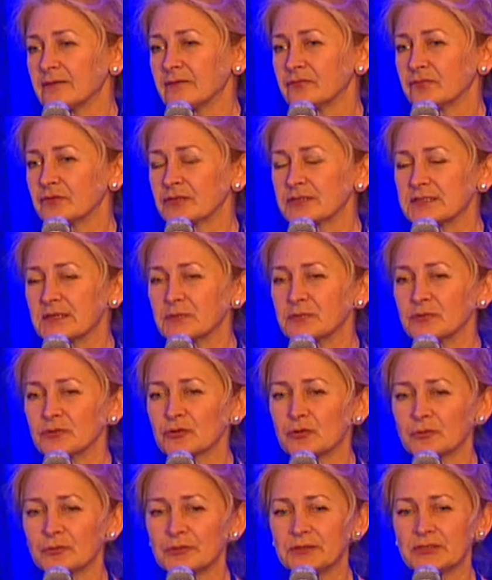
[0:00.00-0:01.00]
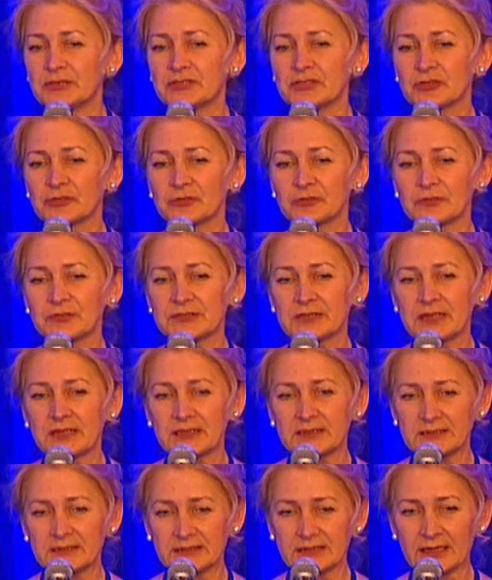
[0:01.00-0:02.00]
for example, combination with
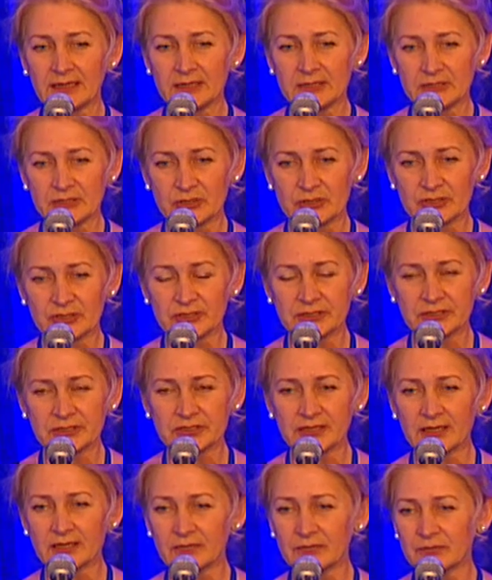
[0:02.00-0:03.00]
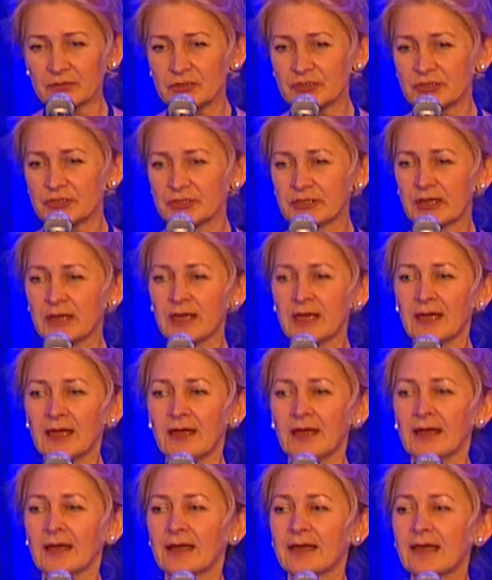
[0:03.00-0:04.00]
anti-angiogenic drug, which
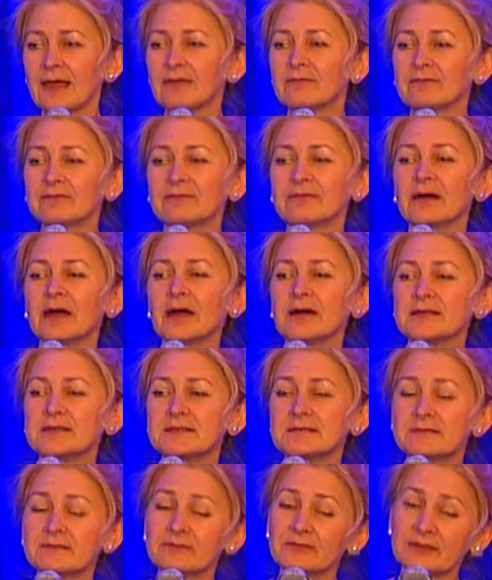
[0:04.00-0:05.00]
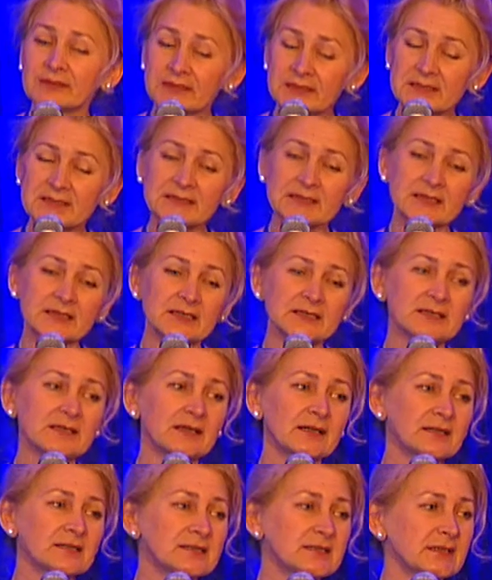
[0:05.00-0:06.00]
gave us fantastic
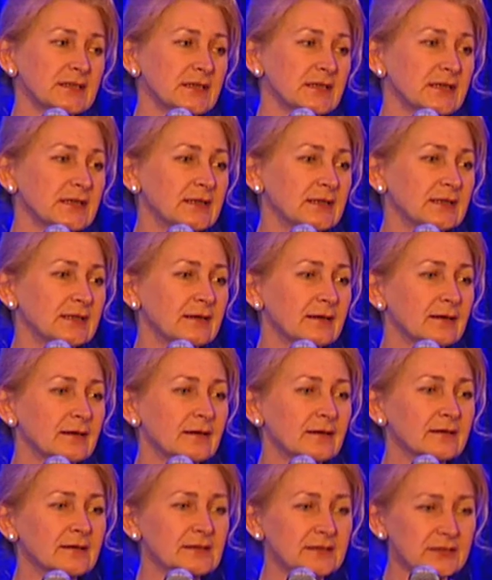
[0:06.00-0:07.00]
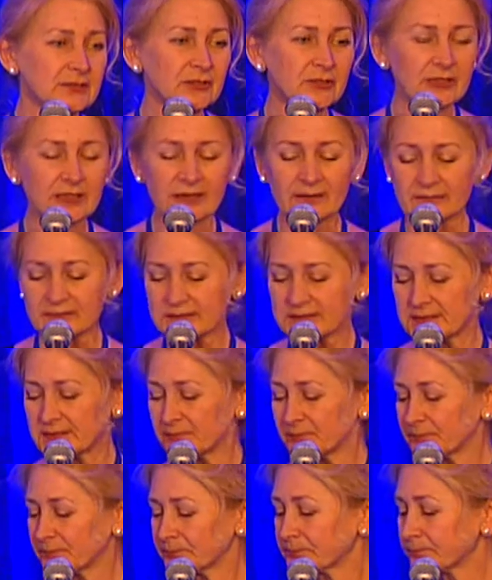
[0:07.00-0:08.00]
results in xenografts.
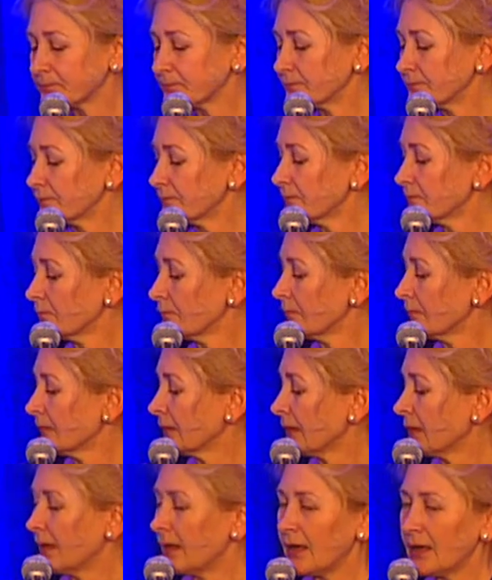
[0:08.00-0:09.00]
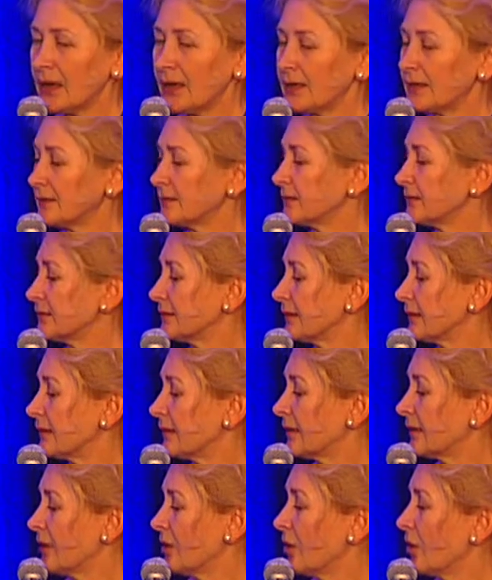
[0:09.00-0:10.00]
And
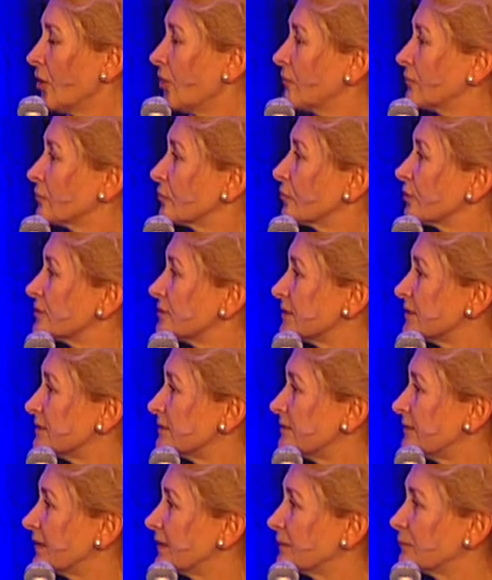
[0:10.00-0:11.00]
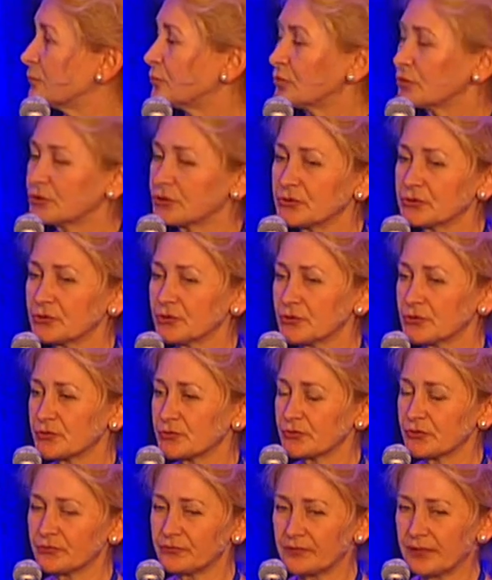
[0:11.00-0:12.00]
of course, it's very important also
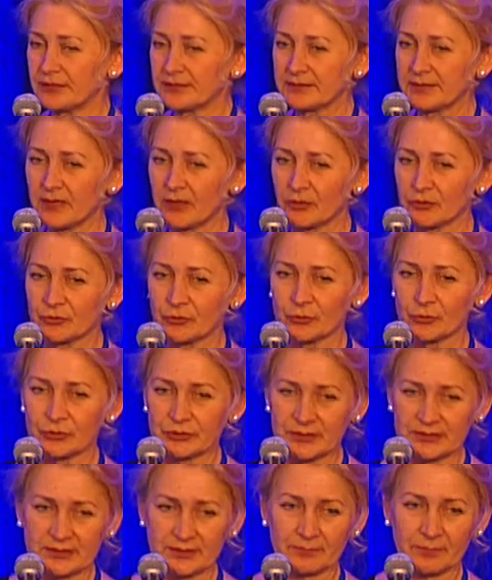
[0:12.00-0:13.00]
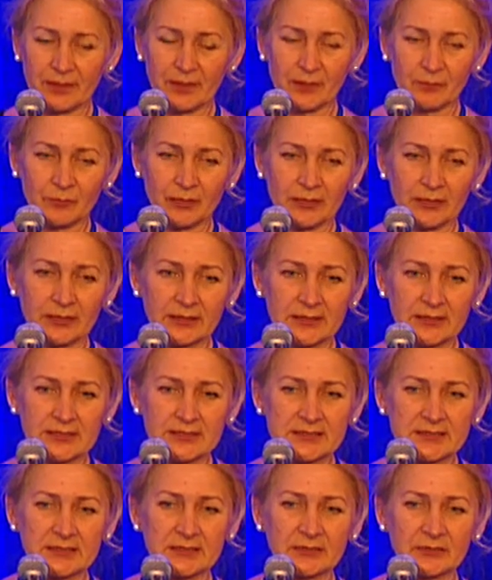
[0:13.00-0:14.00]
to find out what are the
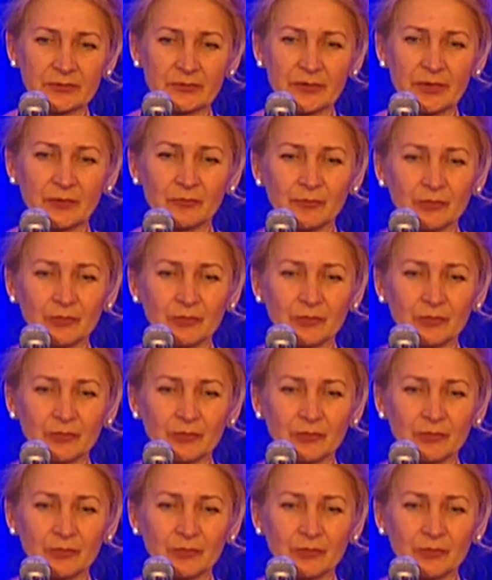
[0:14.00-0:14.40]
biomarkers, and we are